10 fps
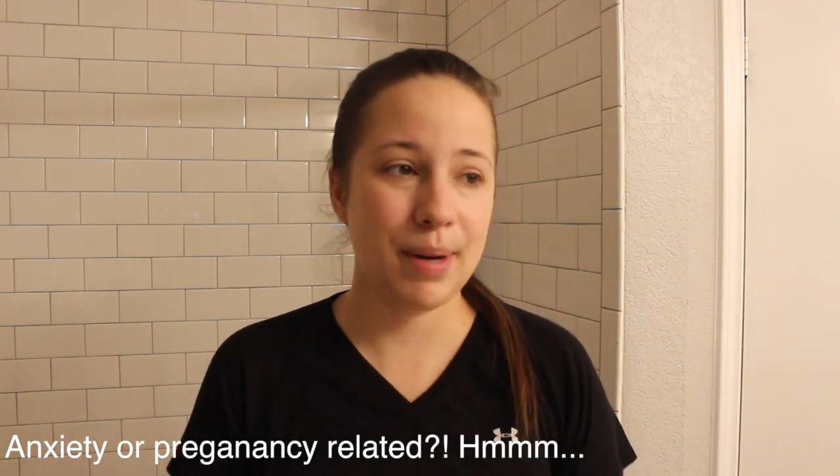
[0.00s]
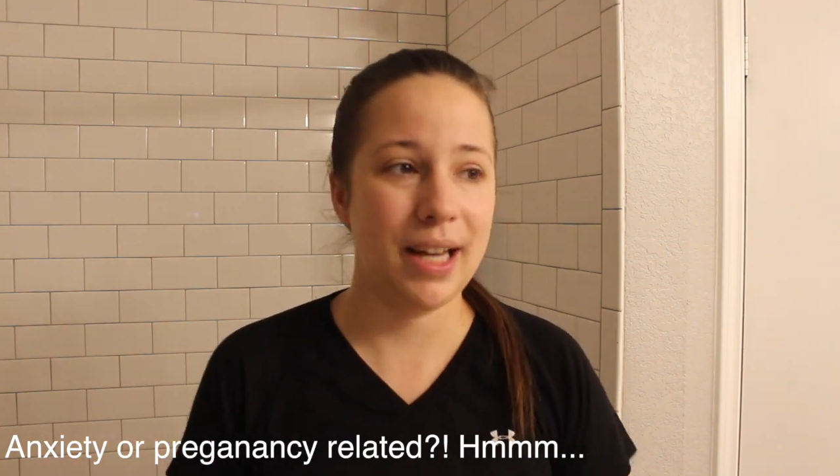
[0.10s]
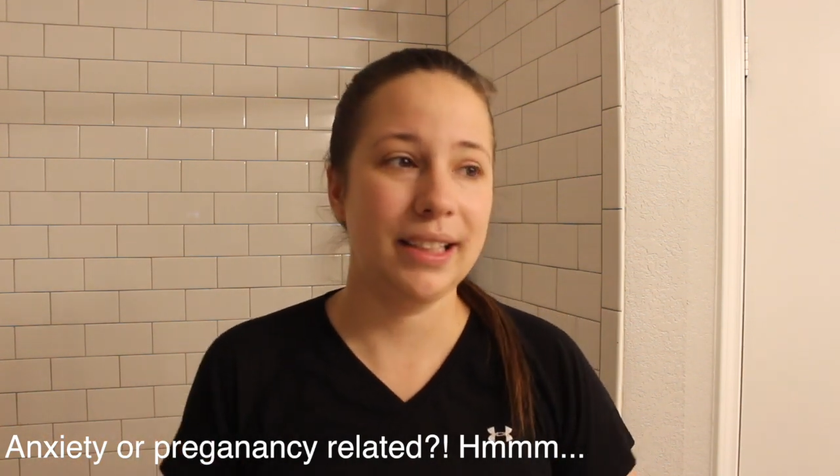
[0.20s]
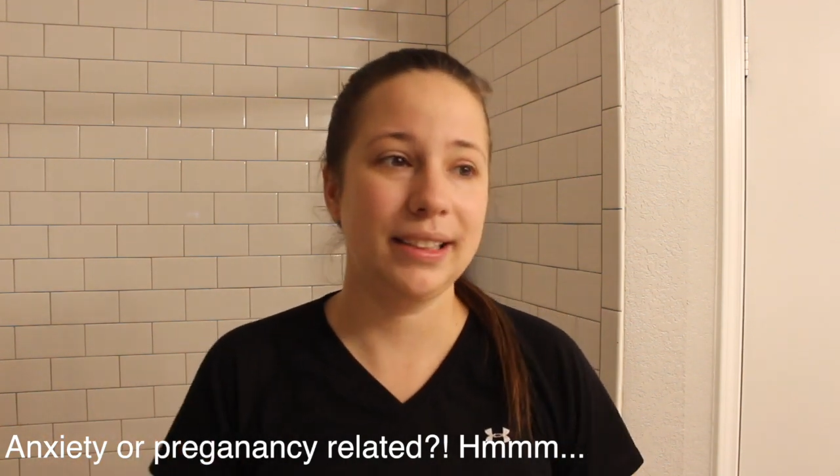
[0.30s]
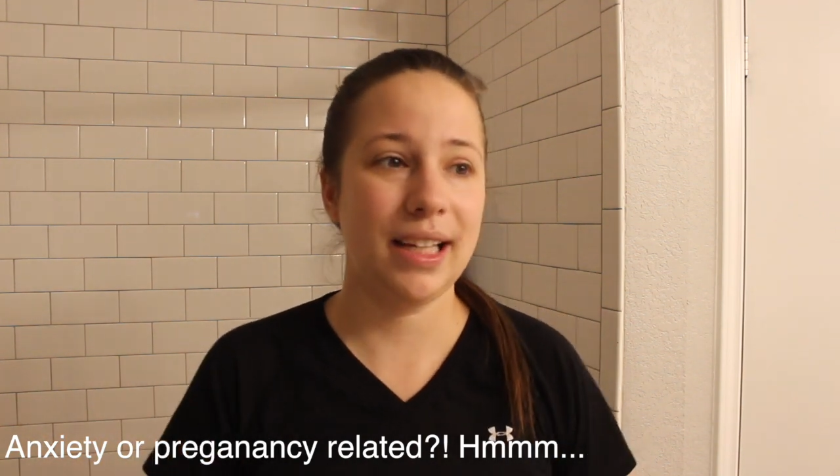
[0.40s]

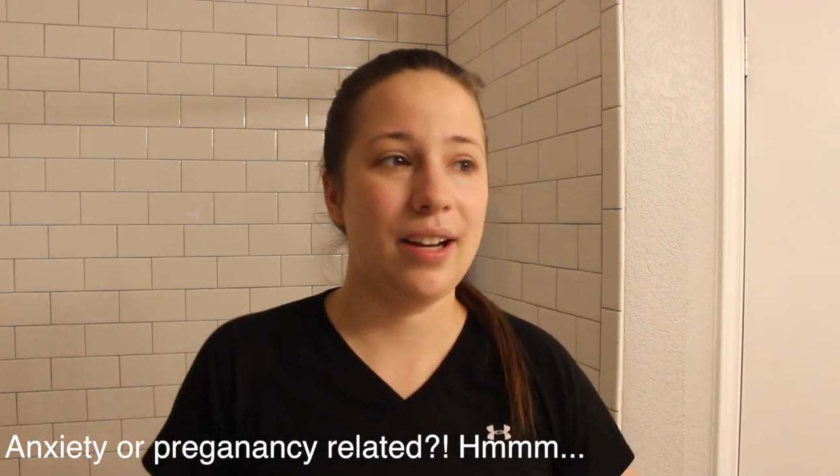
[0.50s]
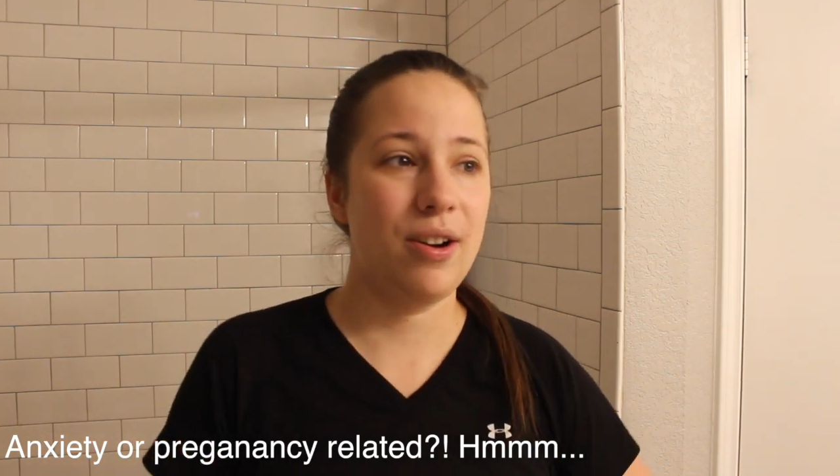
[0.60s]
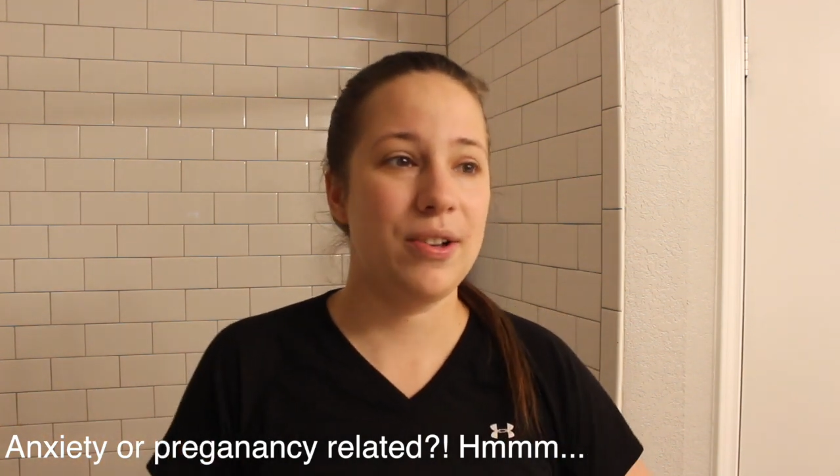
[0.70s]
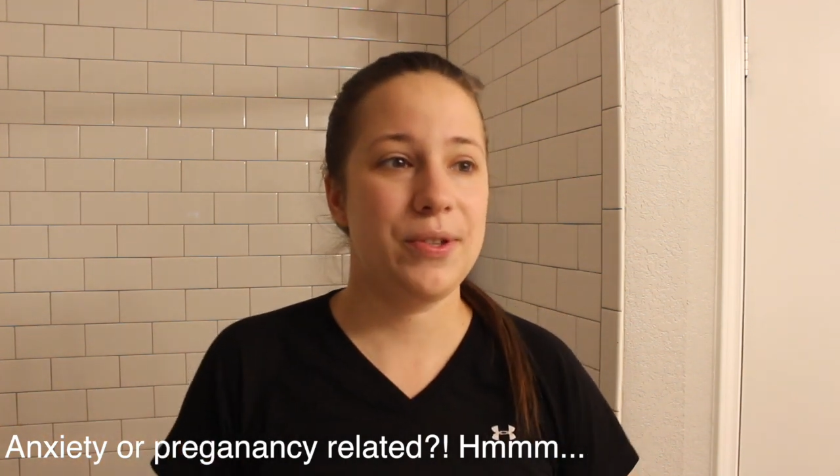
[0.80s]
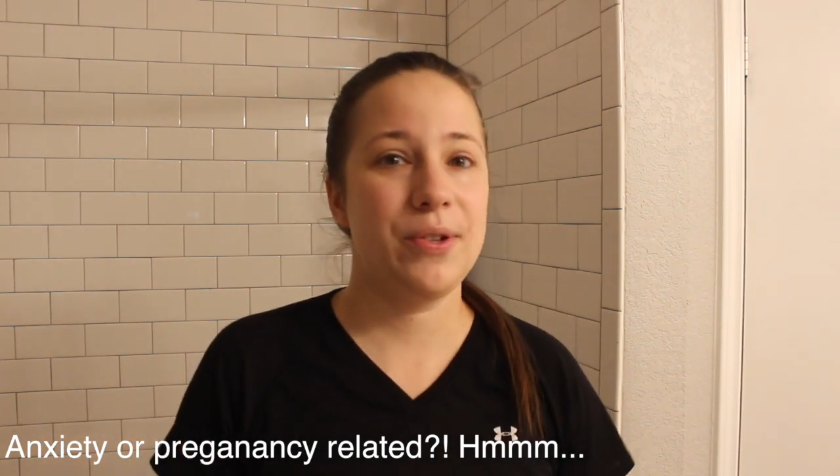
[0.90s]
but I
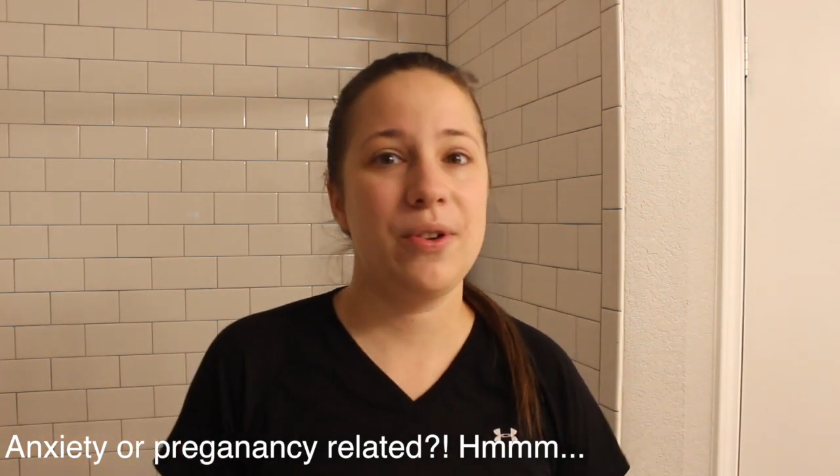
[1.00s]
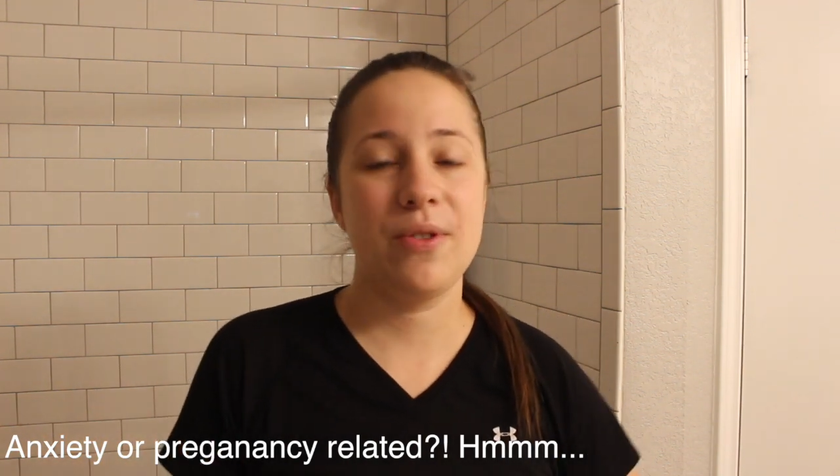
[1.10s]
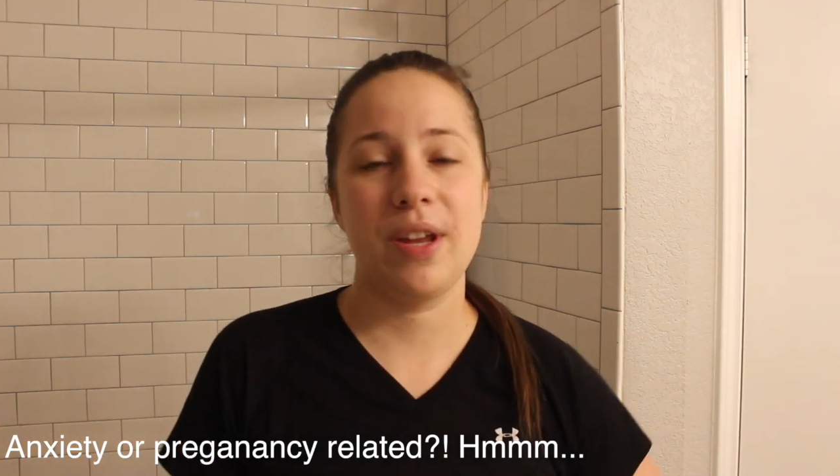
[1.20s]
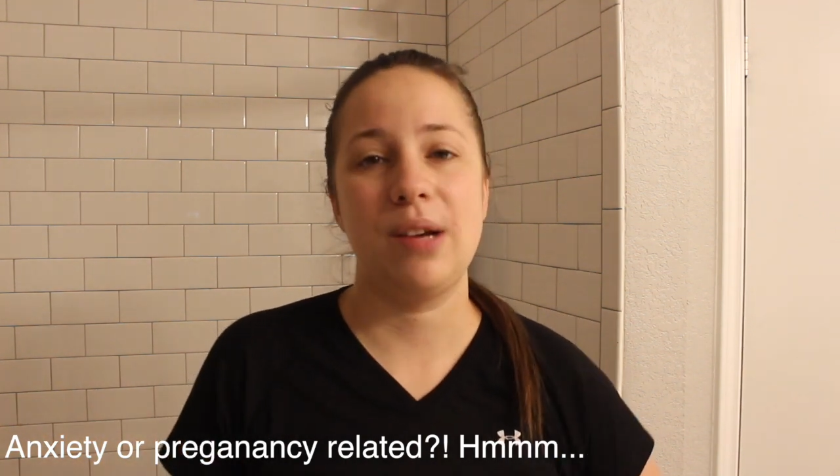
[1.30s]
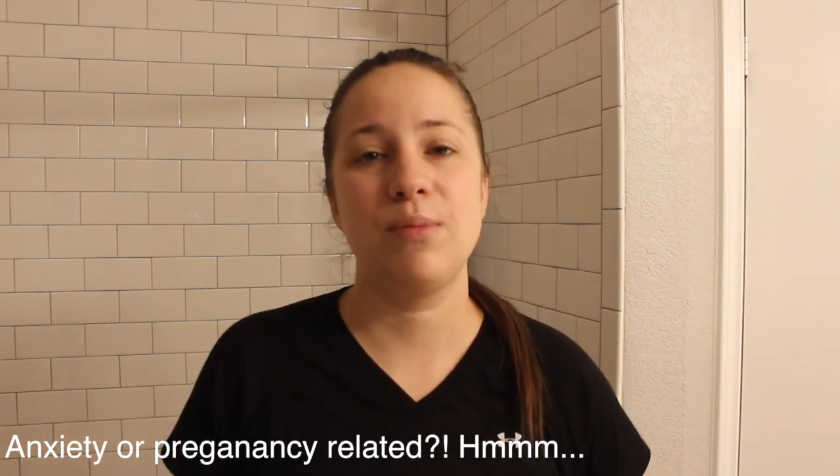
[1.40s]
also
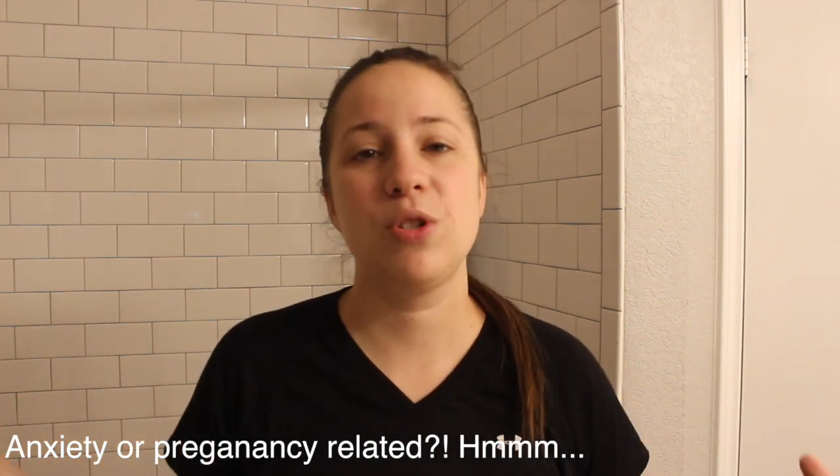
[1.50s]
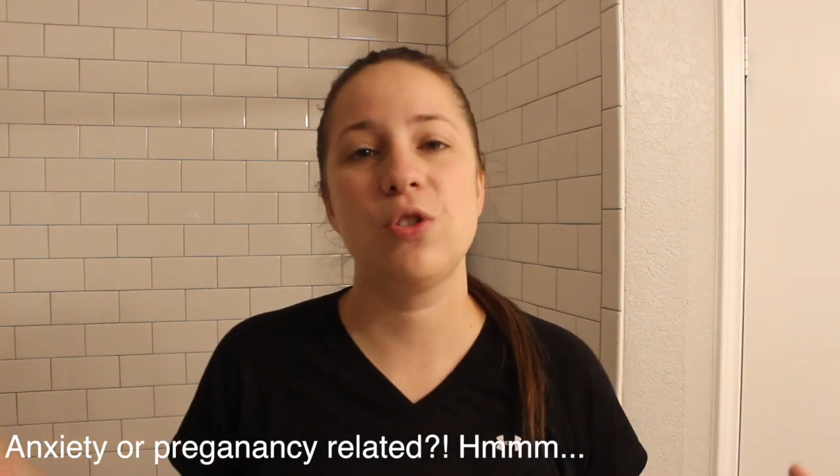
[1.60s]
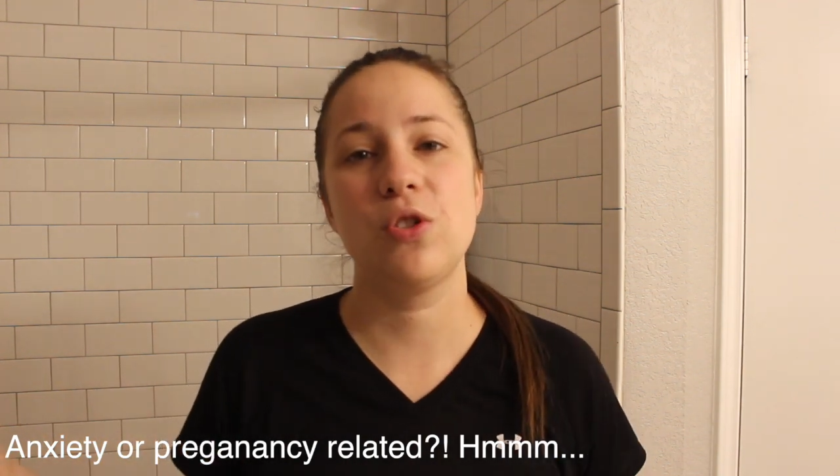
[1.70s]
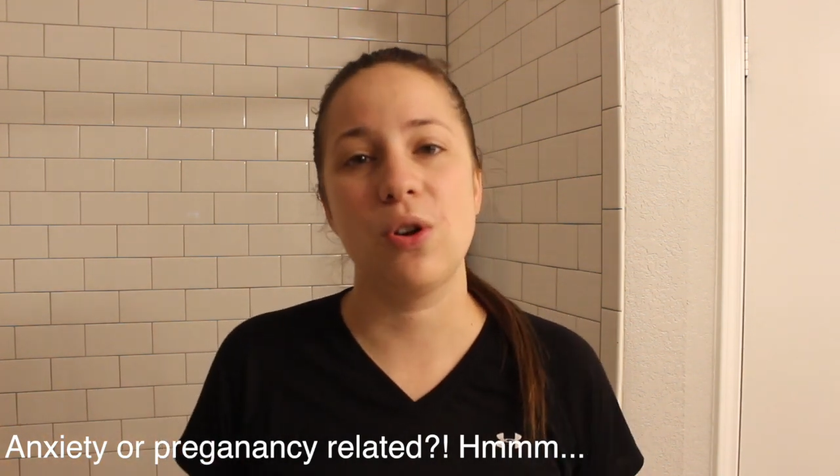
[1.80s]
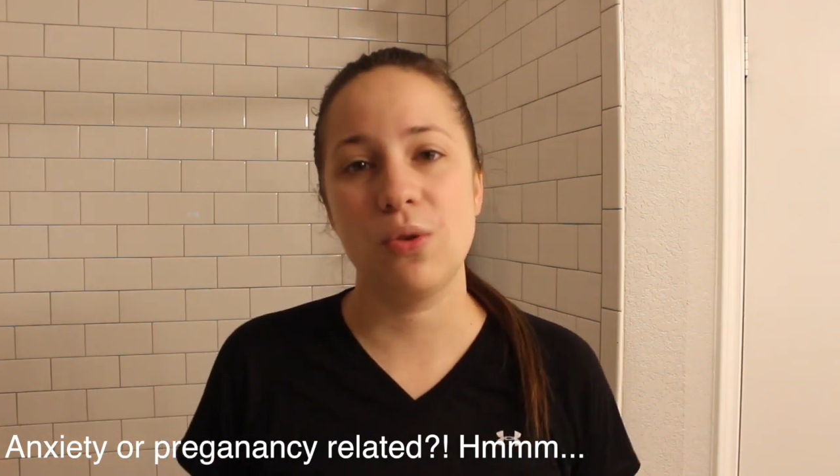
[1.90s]
know that I'm
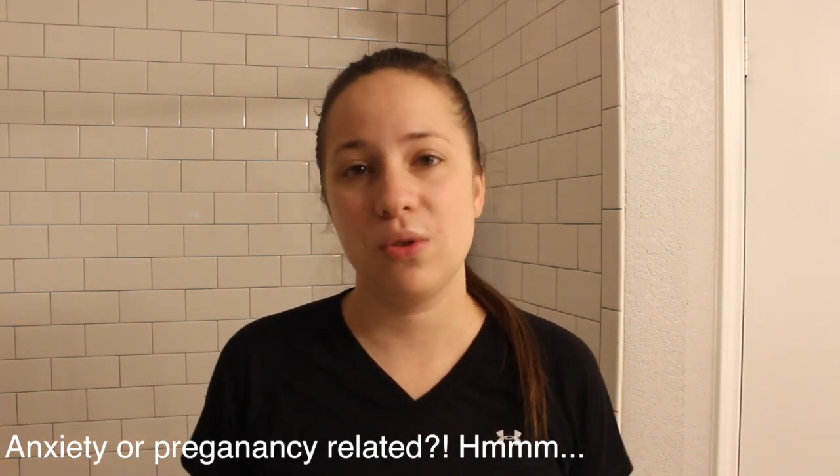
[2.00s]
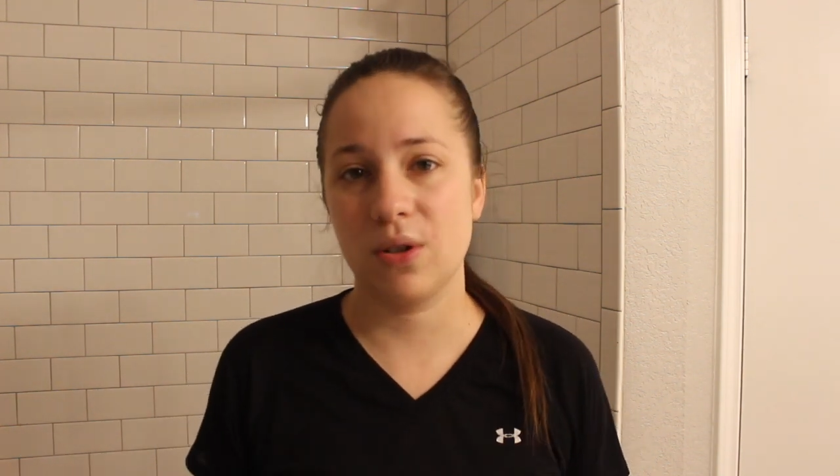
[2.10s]
so